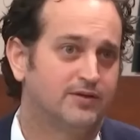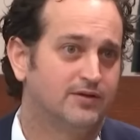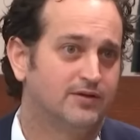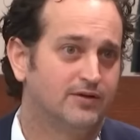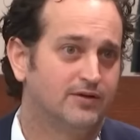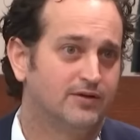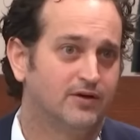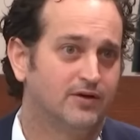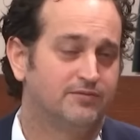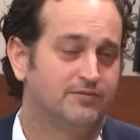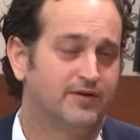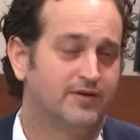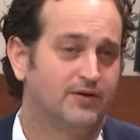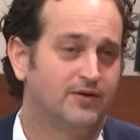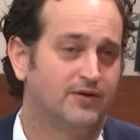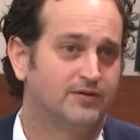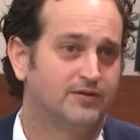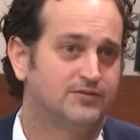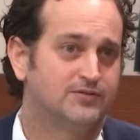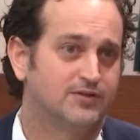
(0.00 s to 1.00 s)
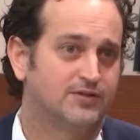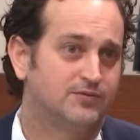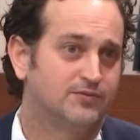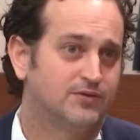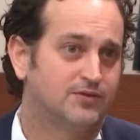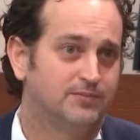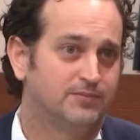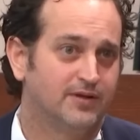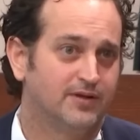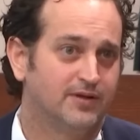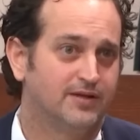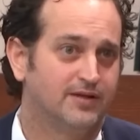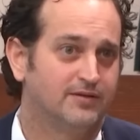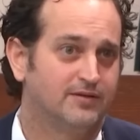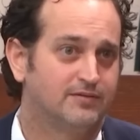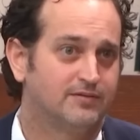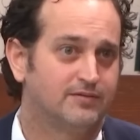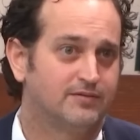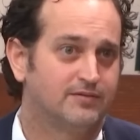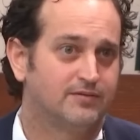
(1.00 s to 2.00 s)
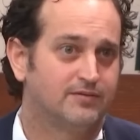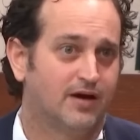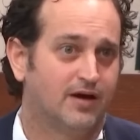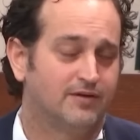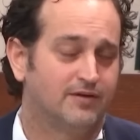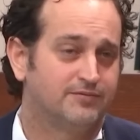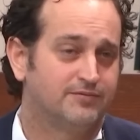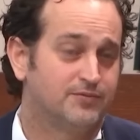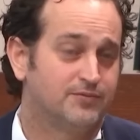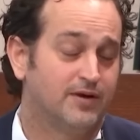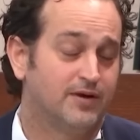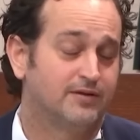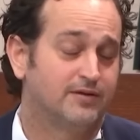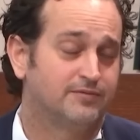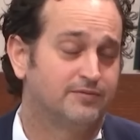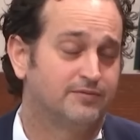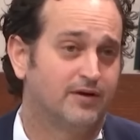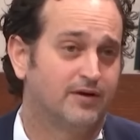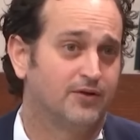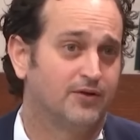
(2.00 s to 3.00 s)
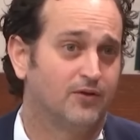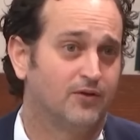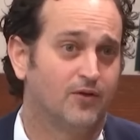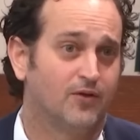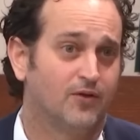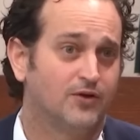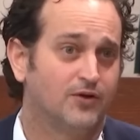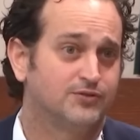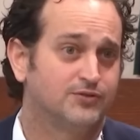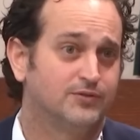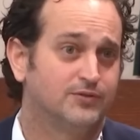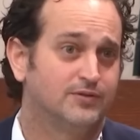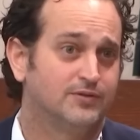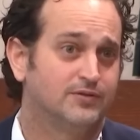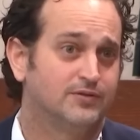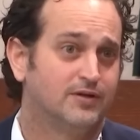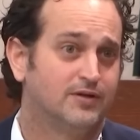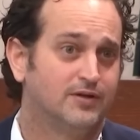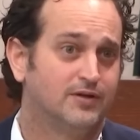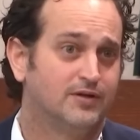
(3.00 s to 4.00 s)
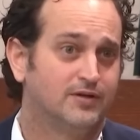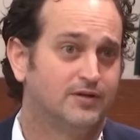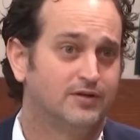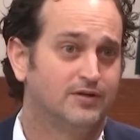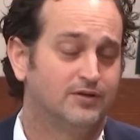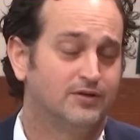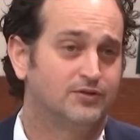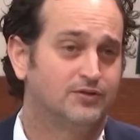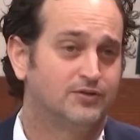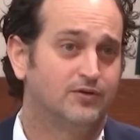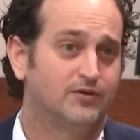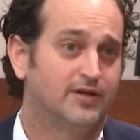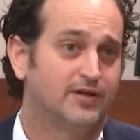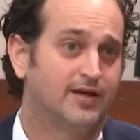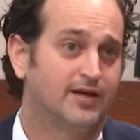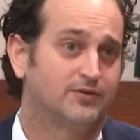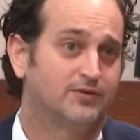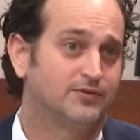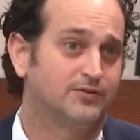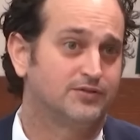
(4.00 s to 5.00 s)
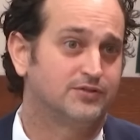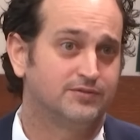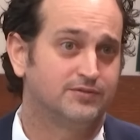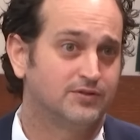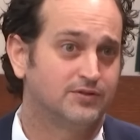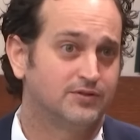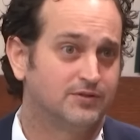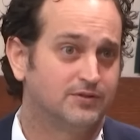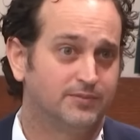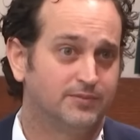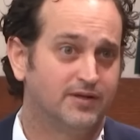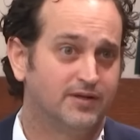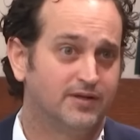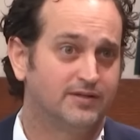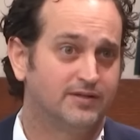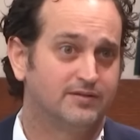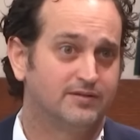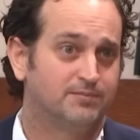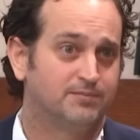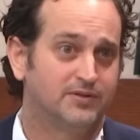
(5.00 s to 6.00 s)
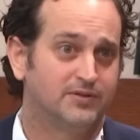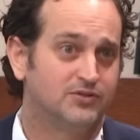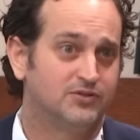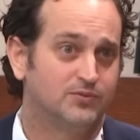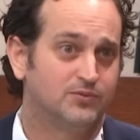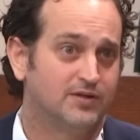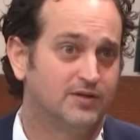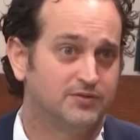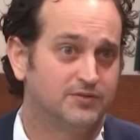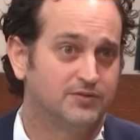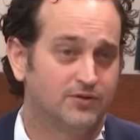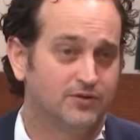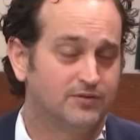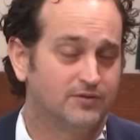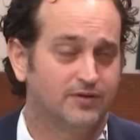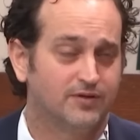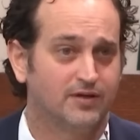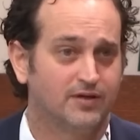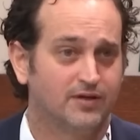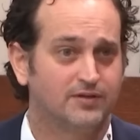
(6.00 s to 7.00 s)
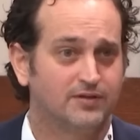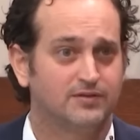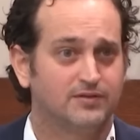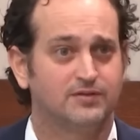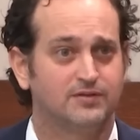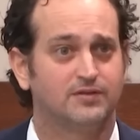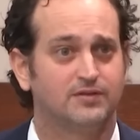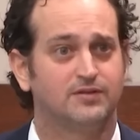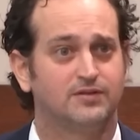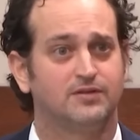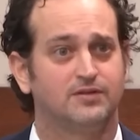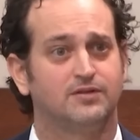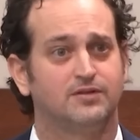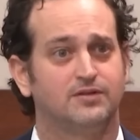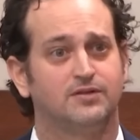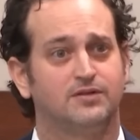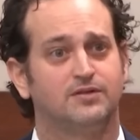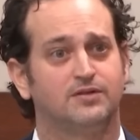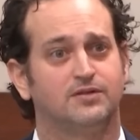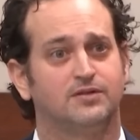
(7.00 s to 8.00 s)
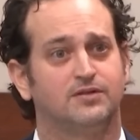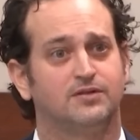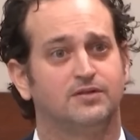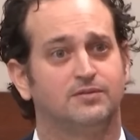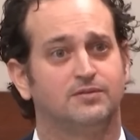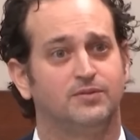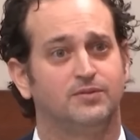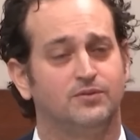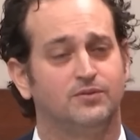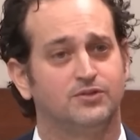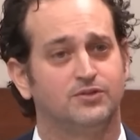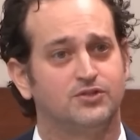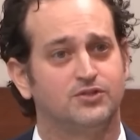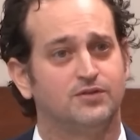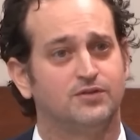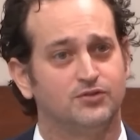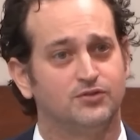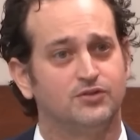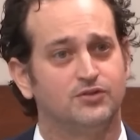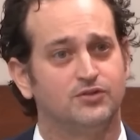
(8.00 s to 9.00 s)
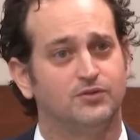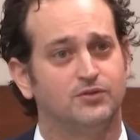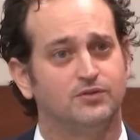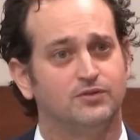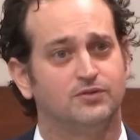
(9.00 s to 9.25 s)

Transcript: an unfounded civil complaint and threatening filing a lawsuit, and an attorney handled the civil complaint. The police were never notified. But it was a civil suit.